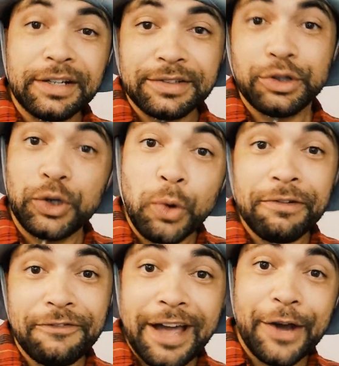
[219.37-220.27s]
to
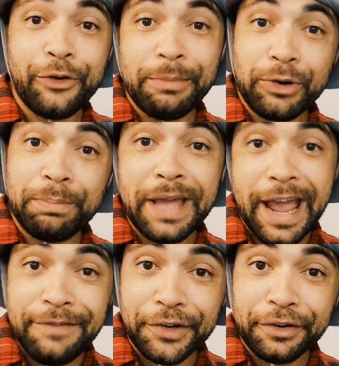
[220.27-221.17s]
glorify criminal
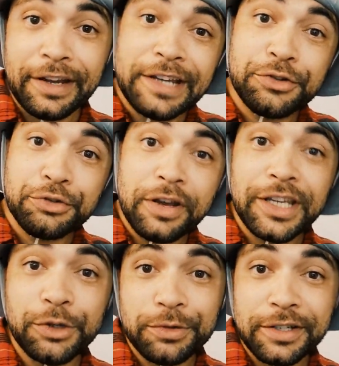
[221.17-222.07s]
behavior and drug
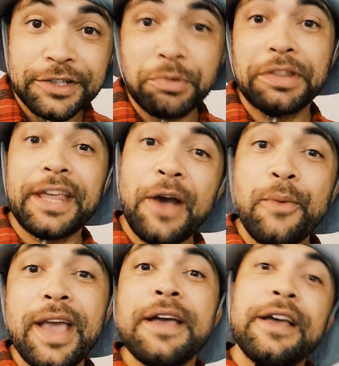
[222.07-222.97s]
use so that
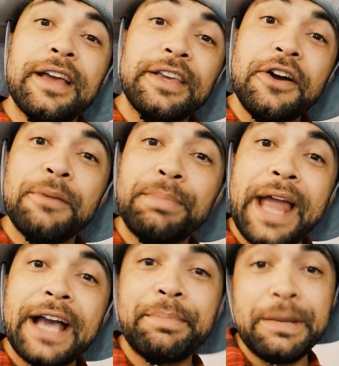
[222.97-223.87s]
way young
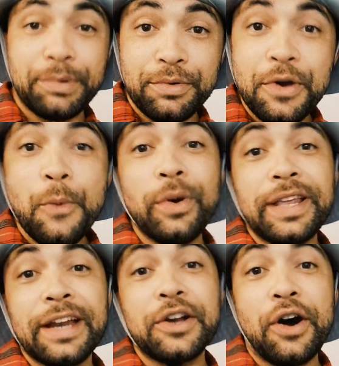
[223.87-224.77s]
black people would
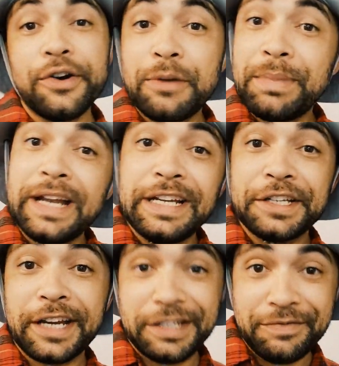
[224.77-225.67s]
get caught up in these
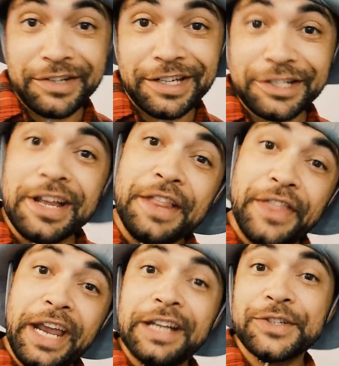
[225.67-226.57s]
activities
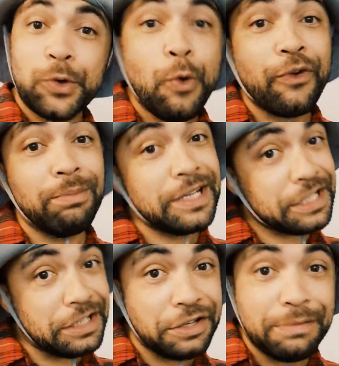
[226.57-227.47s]
thinking it's cool from
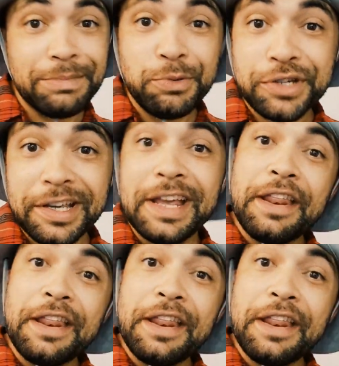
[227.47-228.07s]
listening to the music,